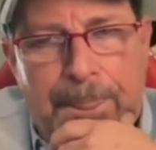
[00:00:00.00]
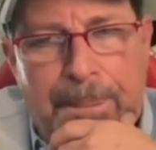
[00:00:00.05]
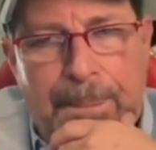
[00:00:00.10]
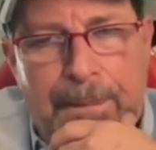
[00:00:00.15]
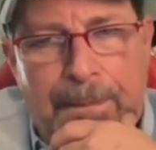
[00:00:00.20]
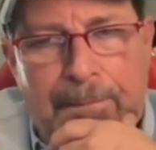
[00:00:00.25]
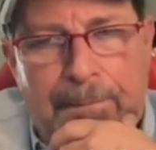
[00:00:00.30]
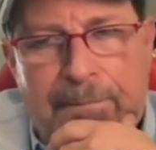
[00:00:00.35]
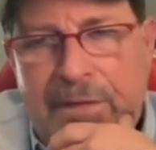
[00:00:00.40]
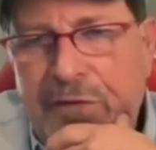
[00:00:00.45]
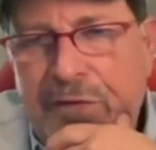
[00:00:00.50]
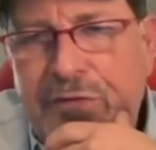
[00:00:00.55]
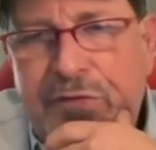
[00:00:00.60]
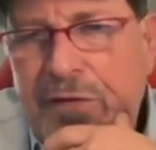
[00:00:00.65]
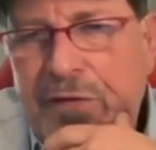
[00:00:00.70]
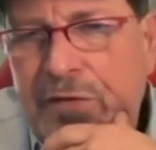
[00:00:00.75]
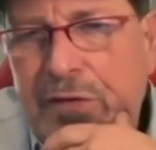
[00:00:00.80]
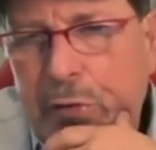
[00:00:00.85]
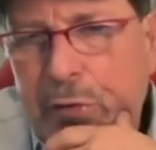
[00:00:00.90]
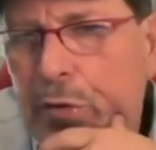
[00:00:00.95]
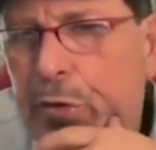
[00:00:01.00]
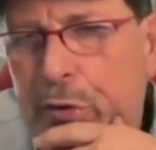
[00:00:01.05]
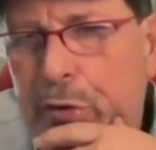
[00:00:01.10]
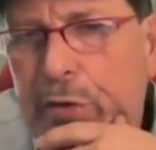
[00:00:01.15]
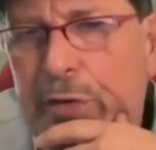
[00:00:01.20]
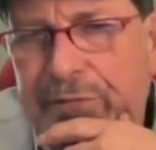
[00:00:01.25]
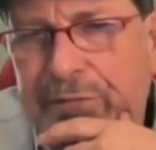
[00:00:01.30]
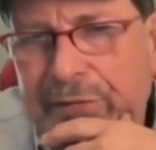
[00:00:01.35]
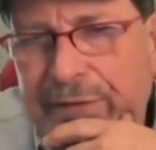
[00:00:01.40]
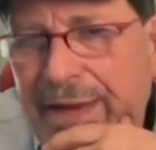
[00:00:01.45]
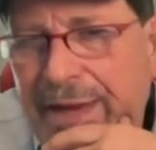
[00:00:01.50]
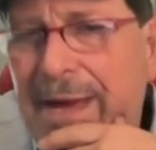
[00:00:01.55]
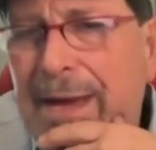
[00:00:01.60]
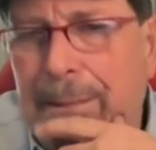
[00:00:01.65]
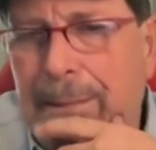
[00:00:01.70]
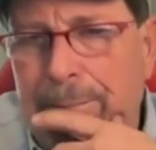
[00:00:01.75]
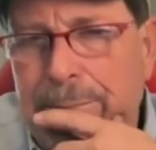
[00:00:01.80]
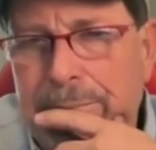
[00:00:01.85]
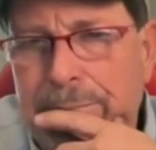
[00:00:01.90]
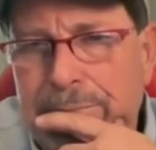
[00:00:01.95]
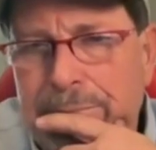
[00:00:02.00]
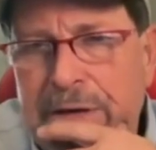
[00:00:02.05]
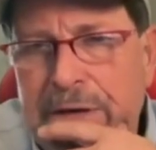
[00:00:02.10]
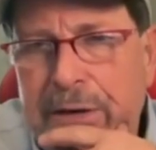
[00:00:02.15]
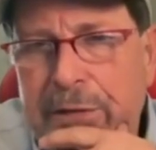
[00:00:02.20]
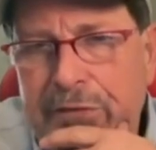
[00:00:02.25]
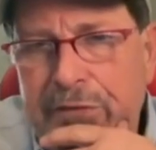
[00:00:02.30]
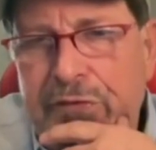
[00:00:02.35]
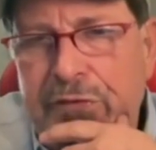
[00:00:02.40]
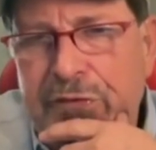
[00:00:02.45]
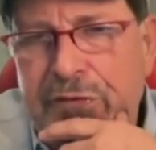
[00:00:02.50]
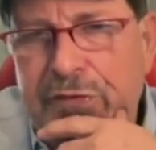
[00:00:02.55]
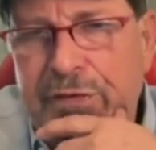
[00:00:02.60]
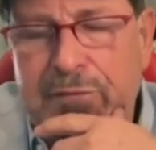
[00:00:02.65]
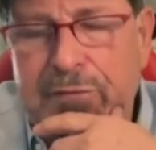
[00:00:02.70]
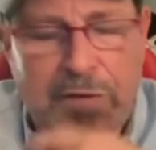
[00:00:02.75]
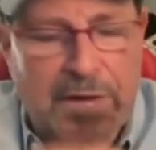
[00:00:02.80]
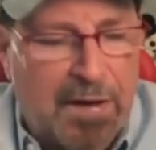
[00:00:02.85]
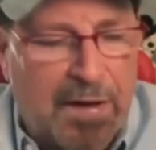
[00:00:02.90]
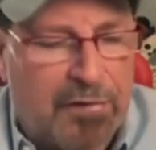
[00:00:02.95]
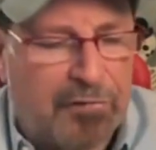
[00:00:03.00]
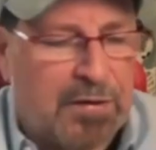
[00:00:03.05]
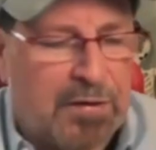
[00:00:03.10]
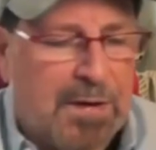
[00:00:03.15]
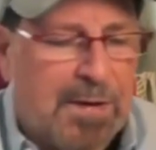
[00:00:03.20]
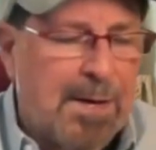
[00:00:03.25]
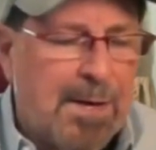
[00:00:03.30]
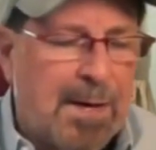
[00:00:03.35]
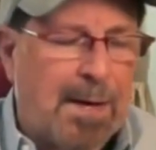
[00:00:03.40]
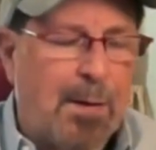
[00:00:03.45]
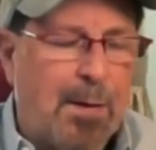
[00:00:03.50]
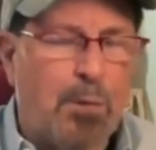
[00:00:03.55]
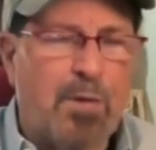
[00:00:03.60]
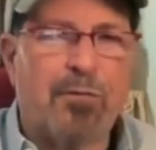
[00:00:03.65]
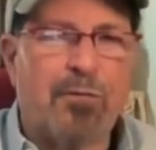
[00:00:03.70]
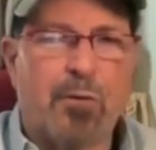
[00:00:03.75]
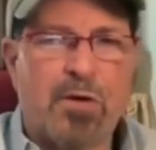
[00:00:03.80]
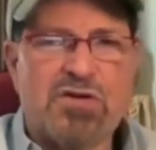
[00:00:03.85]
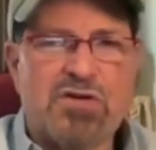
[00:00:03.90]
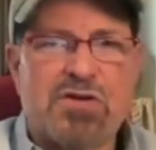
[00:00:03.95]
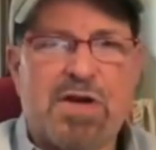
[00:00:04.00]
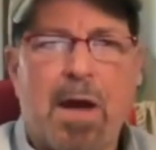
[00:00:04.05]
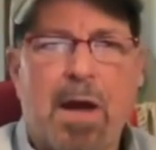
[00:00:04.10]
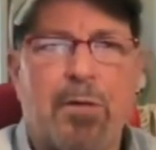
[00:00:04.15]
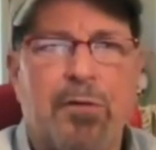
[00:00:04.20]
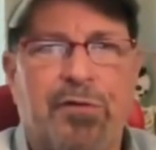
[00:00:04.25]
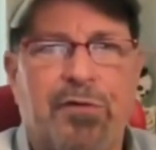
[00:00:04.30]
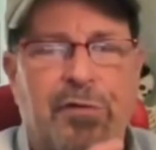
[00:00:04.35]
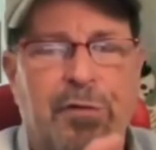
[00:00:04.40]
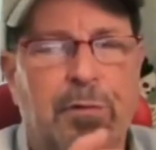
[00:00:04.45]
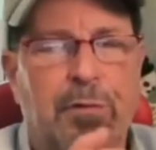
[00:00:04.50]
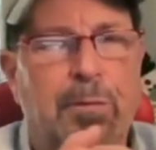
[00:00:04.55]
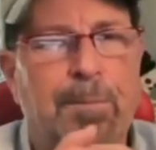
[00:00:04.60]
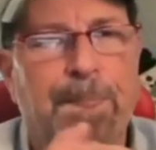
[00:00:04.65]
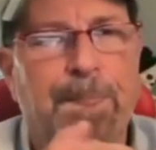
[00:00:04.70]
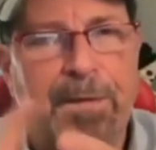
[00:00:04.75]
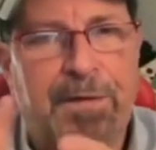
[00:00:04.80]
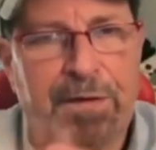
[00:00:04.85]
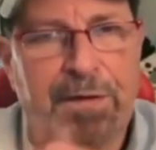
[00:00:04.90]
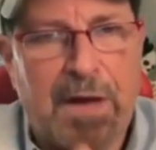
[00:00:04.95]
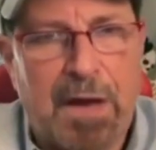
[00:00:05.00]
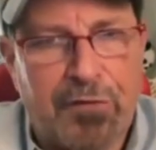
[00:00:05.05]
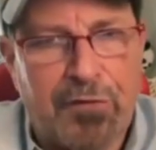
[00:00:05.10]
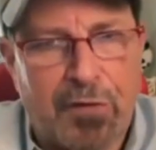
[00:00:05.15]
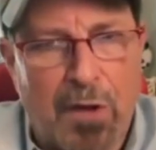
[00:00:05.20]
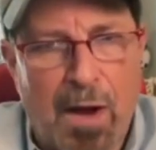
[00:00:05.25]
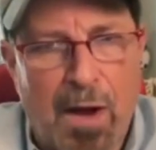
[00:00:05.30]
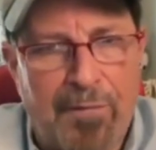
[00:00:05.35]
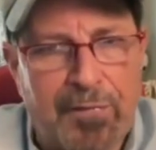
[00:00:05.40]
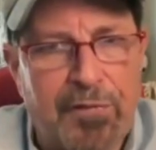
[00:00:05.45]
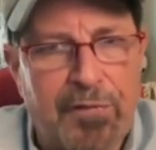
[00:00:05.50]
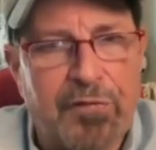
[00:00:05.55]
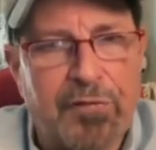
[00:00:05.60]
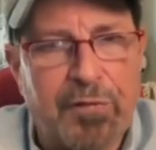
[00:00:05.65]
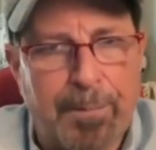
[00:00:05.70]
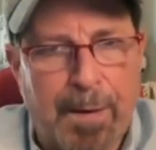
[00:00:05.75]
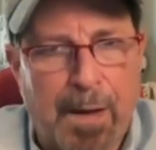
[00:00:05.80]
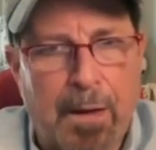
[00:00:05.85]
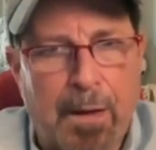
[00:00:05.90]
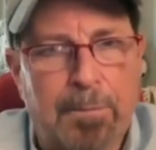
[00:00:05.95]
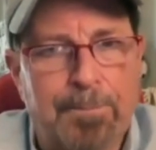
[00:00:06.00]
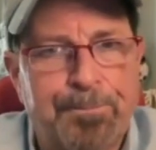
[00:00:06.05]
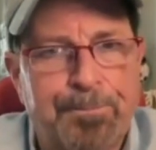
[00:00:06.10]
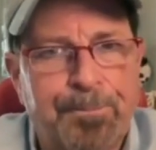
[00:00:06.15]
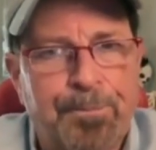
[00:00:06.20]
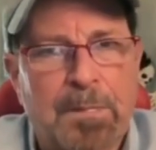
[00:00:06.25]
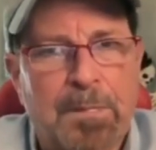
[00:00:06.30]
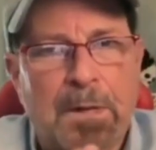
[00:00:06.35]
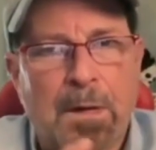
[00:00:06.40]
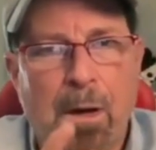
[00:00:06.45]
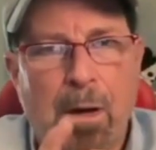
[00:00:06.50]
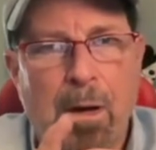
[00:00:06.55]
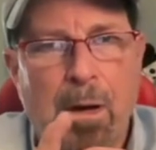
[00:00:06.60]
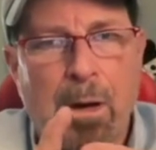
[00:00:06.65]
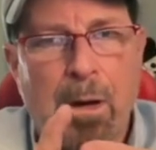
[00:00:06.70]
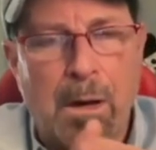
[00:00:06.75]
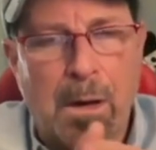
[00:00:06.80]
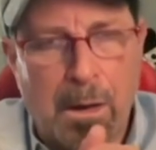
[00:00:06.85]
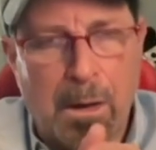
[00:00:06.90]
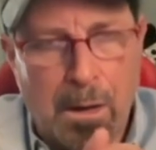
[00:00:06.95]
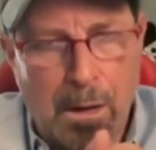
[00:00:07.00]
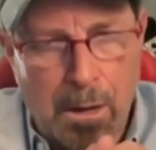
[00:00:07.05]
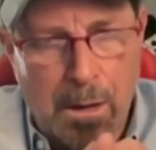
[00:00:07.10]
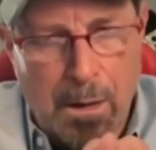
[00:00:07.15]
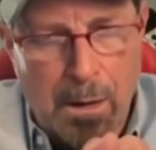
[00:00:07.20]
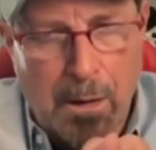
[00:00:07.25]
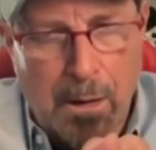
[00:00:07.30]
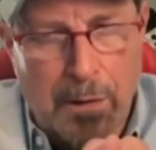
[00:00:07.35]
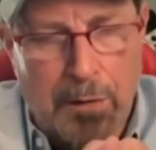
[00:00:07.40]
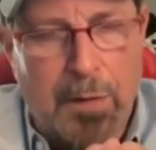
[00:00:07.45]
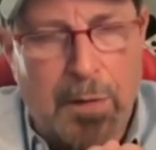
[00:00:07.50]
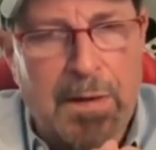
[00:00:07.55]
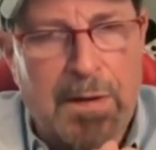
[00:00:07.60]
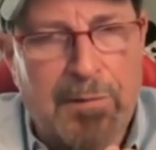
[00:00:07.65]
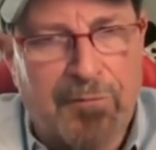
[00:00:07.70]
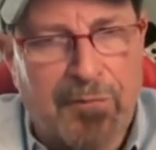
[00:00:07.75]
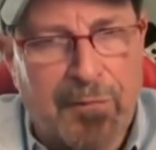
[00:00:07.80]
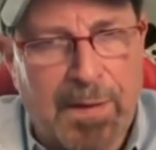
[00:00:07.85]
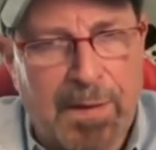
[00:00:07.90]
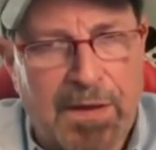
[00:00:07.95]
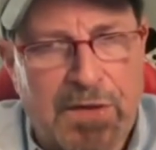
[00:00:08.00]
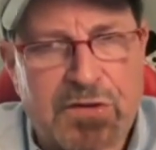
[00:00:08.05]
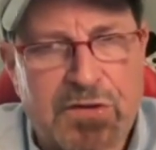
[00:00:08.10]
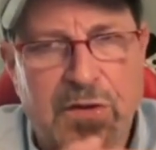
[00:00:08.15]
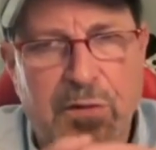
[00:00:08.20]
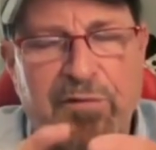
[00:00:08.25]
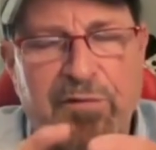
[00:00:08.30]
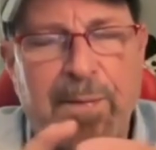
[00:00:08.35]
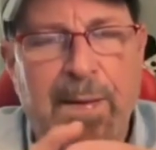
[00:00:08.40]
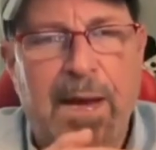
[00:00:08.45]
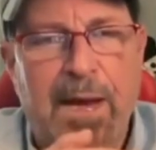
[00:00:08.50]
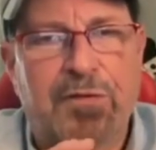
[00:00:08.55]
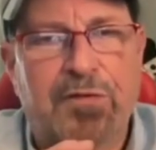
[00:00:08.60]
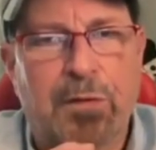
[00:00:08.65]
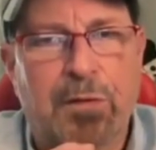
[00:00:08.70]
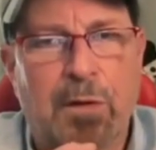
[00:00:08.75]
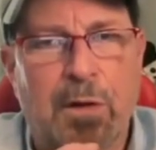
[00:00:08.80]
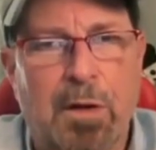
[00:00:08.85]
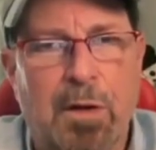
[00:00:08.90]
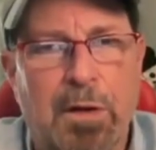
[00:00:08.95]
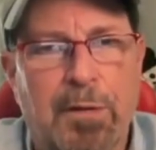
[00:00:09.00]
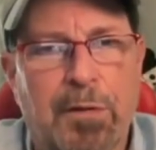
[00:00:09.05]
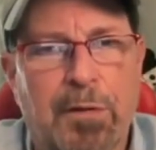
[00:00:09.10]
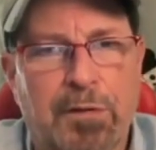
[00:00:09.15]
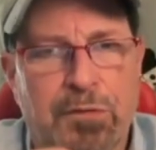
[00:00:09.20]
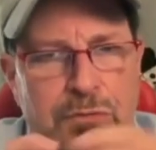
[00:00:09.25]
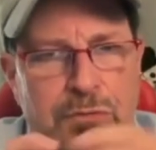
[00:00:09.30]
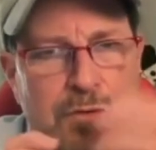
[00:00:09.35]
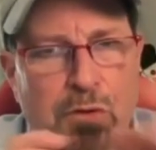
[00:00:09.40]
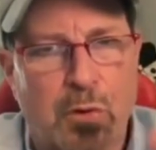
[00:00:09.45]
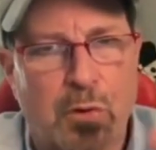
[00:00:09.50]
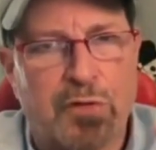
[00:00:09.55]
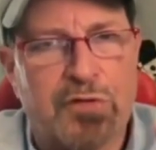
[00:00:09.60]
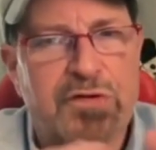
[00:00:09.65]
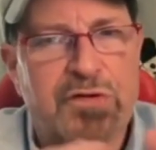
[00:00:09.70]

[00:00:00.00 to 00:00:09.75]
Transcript: This doesn't look good for them. This is a civil case. We've reached out to the DA's office about our information that we passed along and the court's